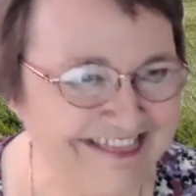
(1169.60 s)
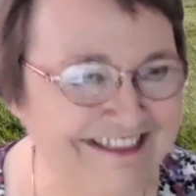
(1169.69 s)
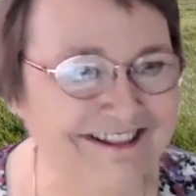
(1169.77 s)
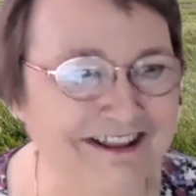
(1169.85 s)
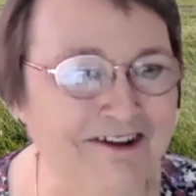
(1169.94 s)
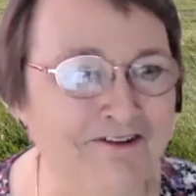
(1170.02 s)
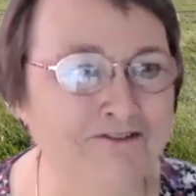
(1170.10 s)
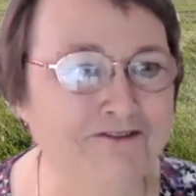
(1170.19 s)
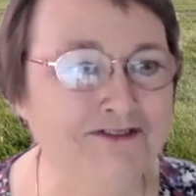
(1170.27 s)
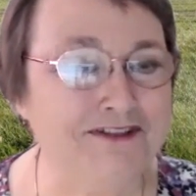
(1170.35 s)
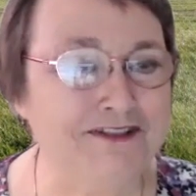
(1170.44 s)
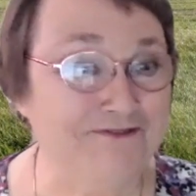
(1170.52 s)
the
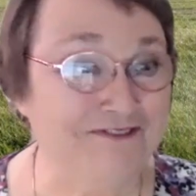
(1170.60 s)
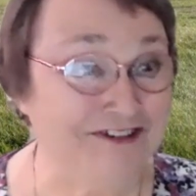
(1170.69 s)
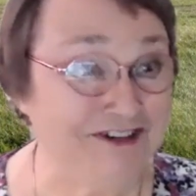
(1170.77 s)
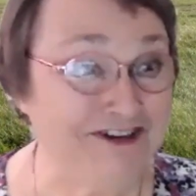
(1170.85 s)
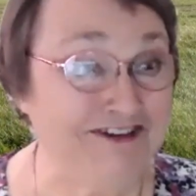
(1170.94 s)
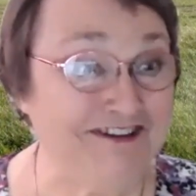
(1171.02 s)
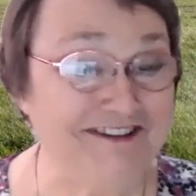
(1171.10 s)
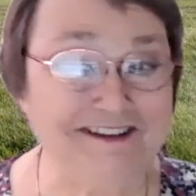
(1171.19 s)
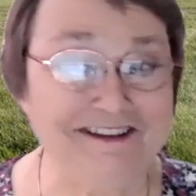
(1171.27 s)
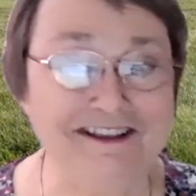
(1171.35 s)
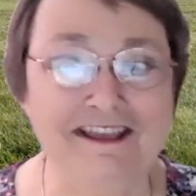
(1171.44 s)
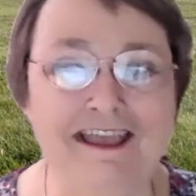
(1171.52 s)
loaves and the fishes.
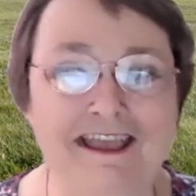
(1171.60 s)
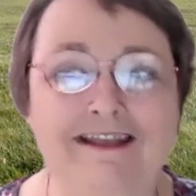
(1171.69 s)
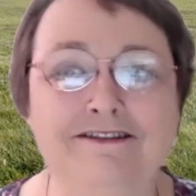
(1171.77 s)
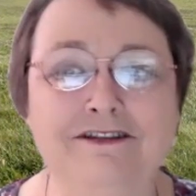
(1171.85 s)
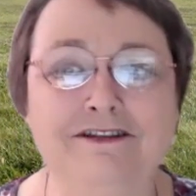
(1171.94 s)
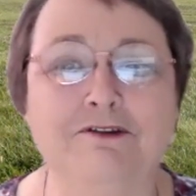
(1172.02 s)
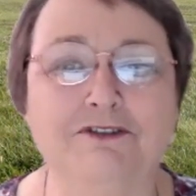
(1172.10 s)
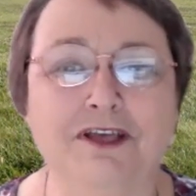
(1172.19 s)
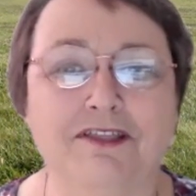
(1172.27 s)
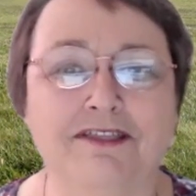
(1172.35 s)
And so